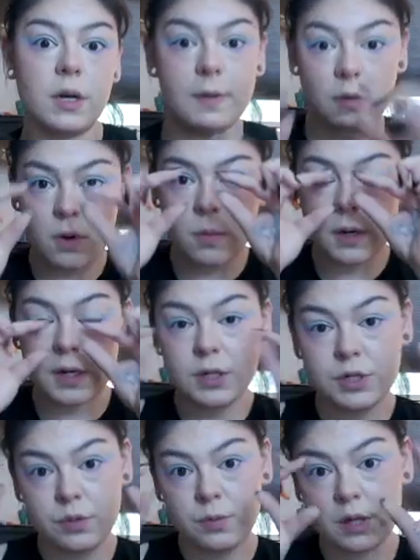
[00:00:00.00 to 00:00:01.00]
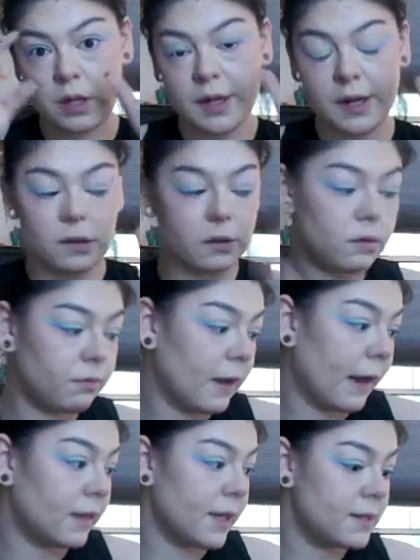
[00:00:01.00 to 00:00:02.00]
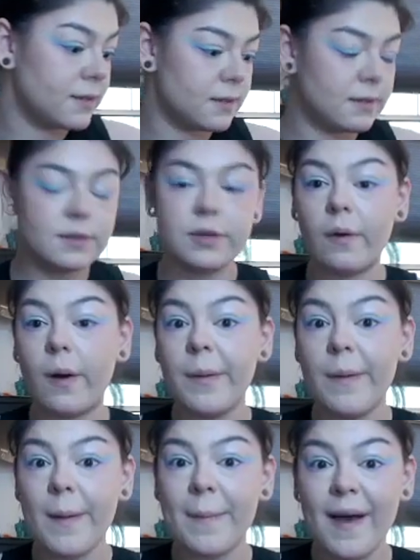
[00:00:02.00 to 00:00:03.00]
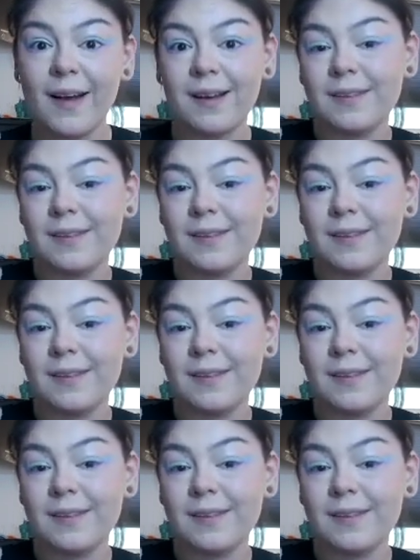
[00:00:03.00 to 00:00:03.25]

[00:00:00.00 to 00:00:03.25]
about what we're gonna do with like our little frecklies. So I'll be right back.